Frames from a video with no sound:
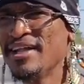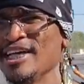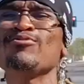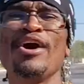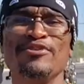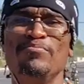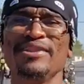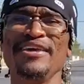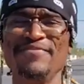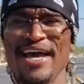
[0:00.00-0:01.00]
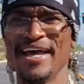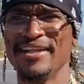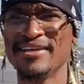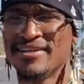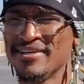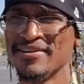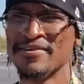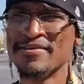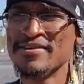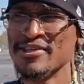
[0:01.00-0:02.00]
That's why you believe that.
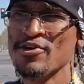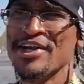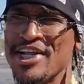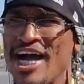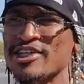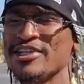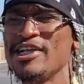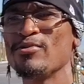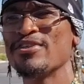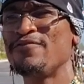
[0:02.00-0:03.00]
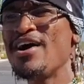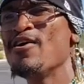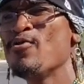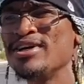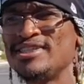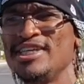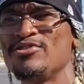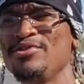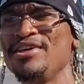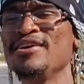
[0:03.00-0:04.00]
You're indoctrinated with the
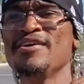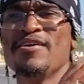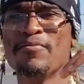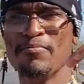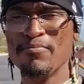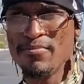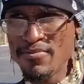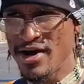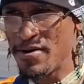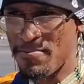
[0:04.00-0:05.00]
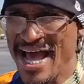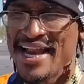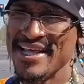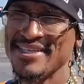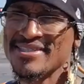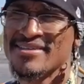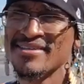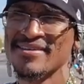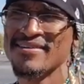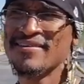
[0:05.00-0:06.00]
501c3 uh, madness.
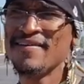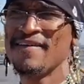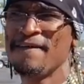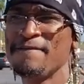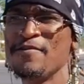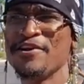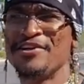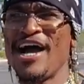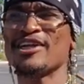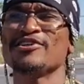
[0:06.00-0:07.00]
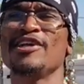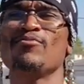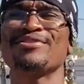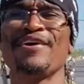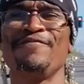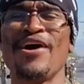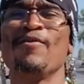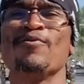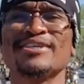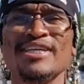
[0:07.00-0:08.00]
You're indoctrinated with that
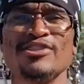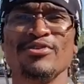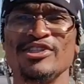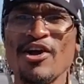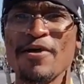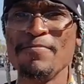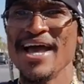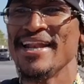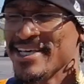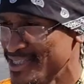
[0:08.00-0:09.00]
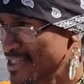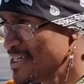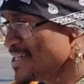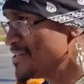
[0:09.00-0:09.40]
501c3 charter madness.